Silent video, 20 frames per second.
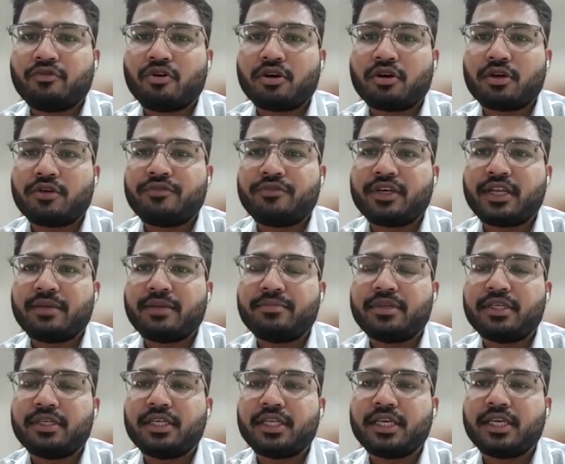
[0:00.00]

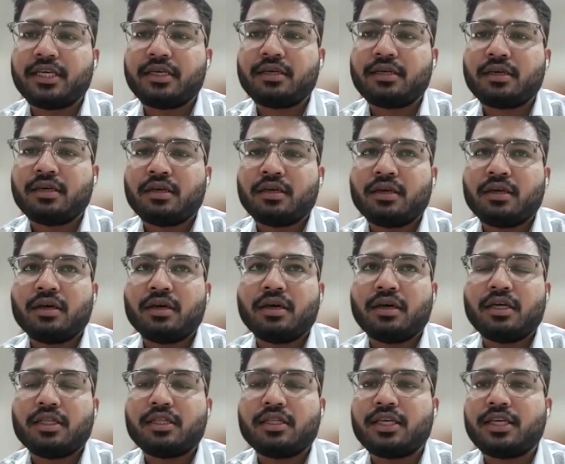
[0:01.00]
vitamin D,
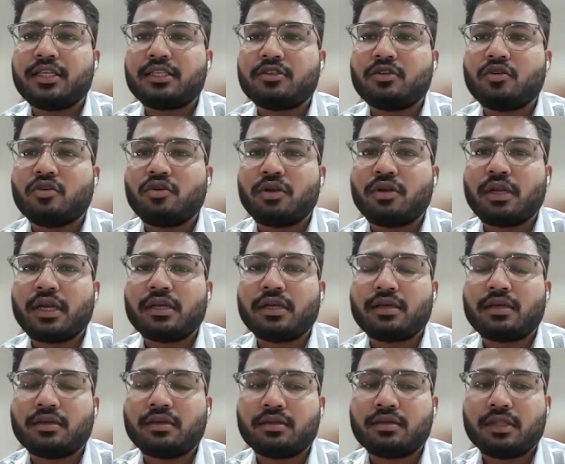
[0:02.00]
there is no
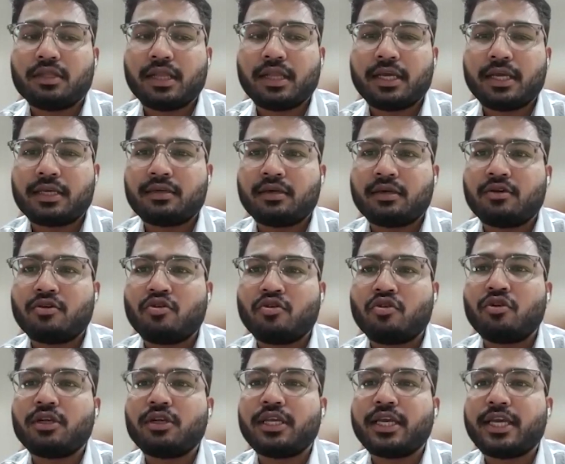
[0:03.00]
like
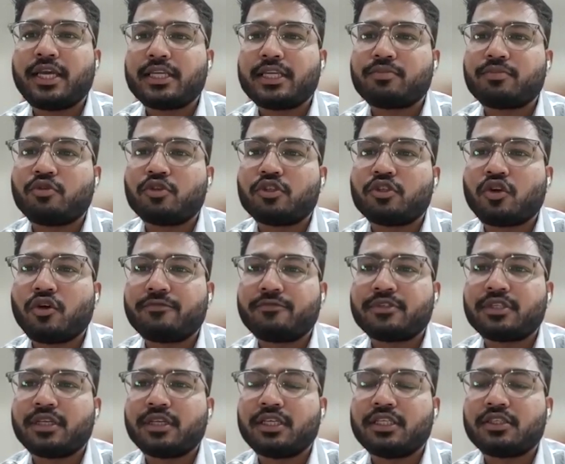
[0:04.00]
a whole day exposure
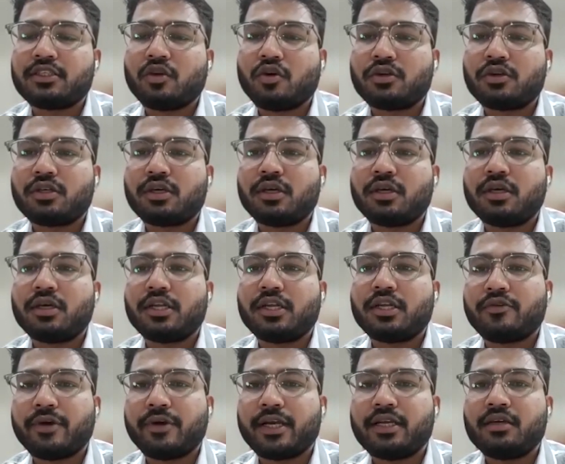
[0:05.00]
of sun is not
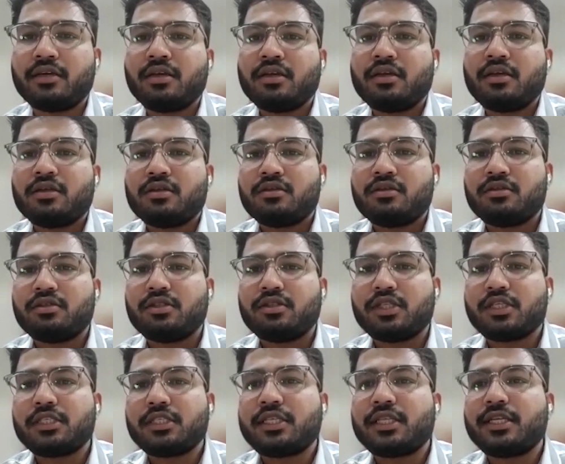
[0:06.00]
required.
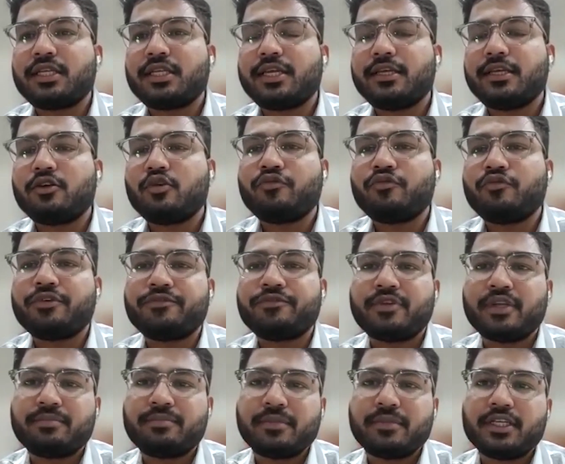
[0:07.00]
Just a 10 to
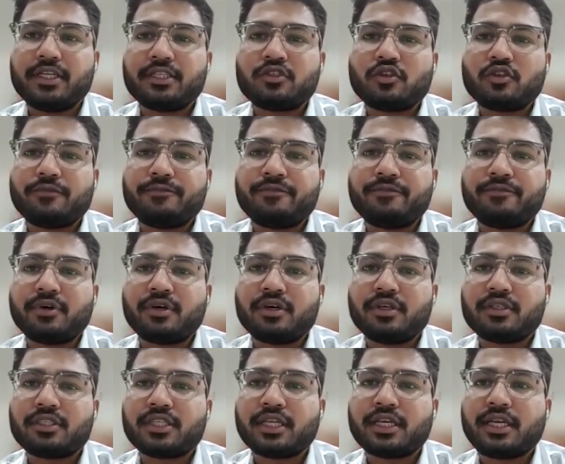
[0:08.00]
15 minutes of
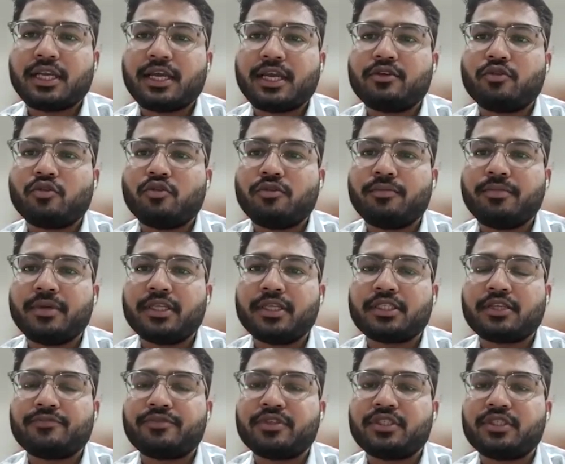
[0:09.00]
sunlight will
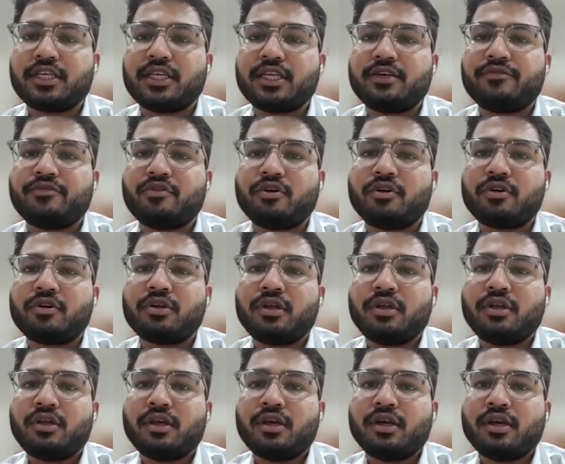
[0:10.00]
be sufficient
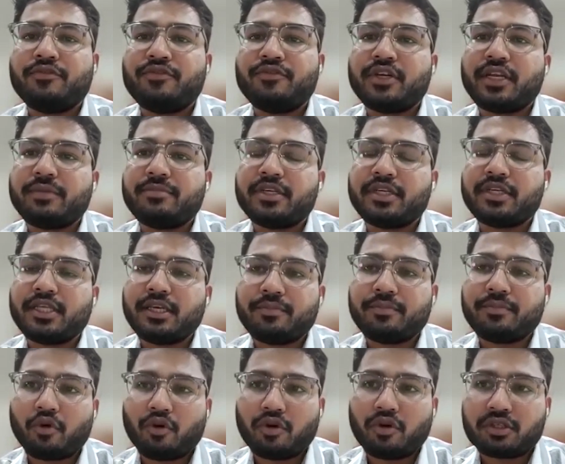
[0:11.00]
for vitamin
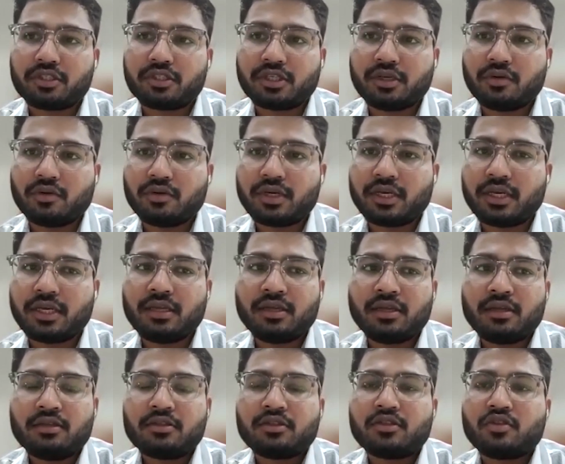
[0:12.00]
D production.
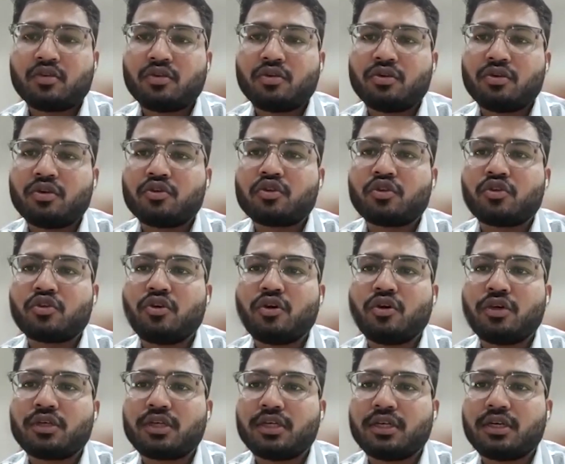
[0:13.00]
Okay, so you should
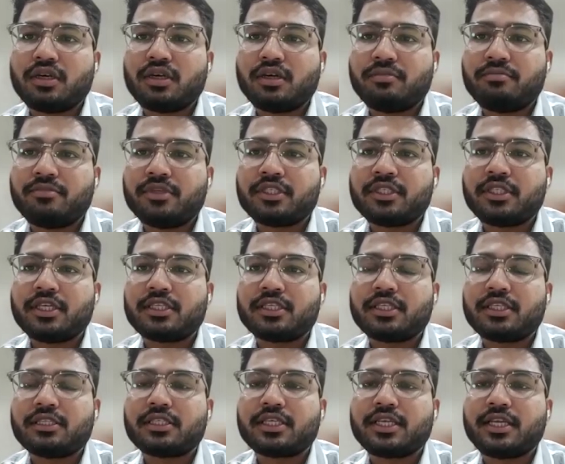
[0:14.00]
not miss
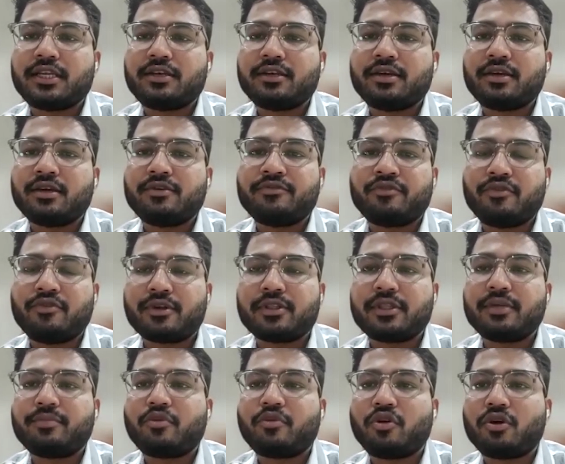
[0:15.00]
the sunscreen
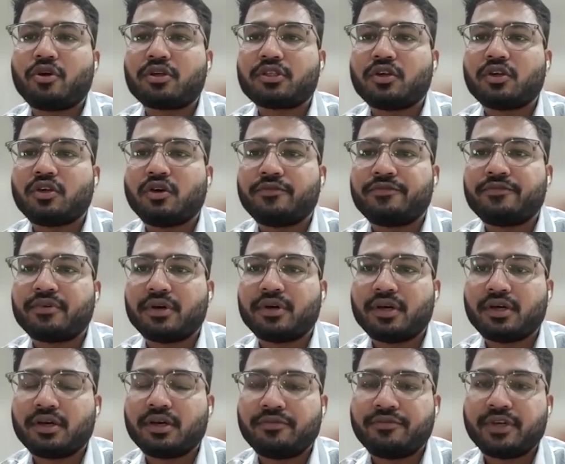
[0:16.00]
for the production of
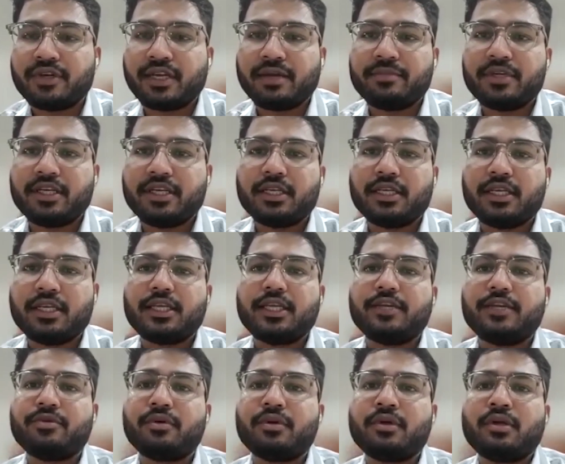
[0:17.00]
vitamin
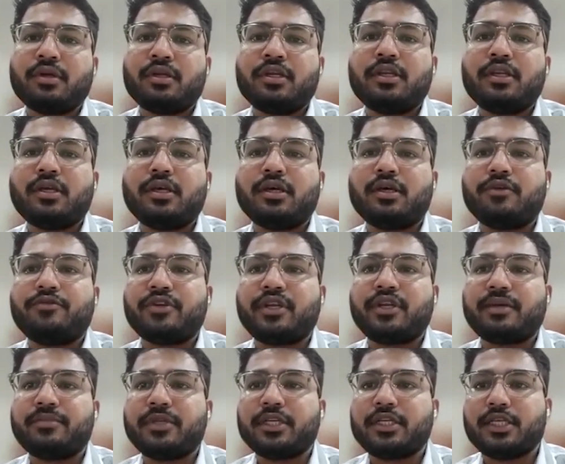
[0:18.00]
D.
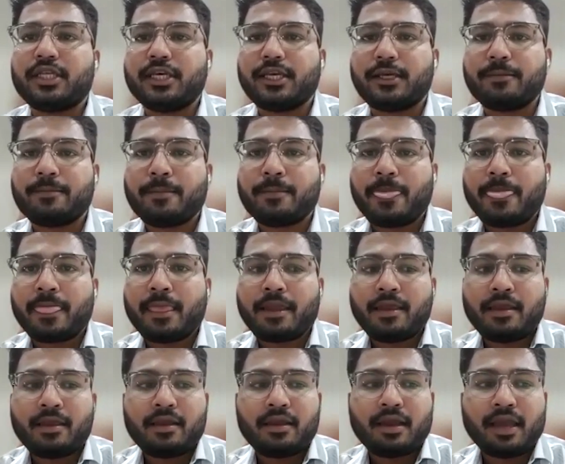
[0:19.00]

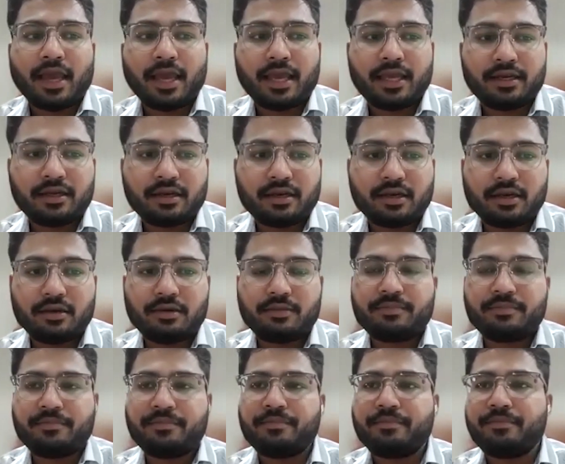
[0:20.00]
And
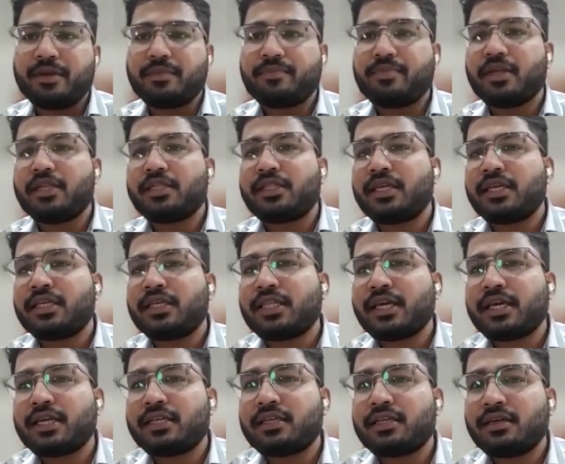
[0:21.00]
people
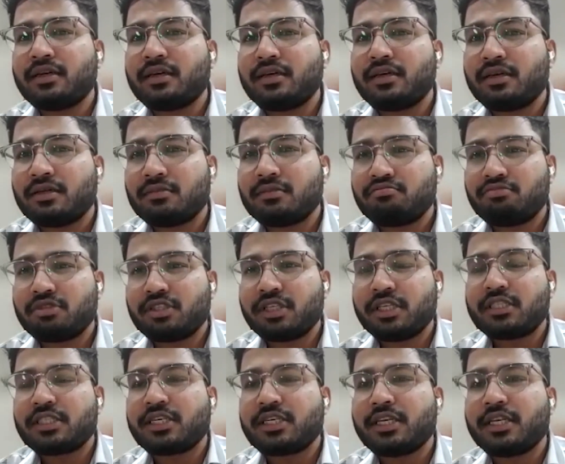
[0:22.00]
think that
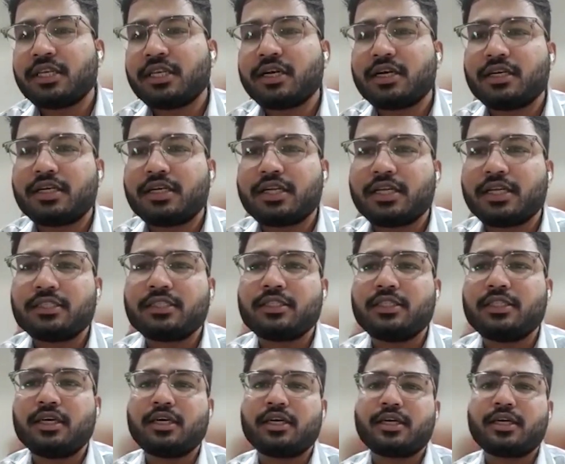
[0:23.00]
sunscreen contains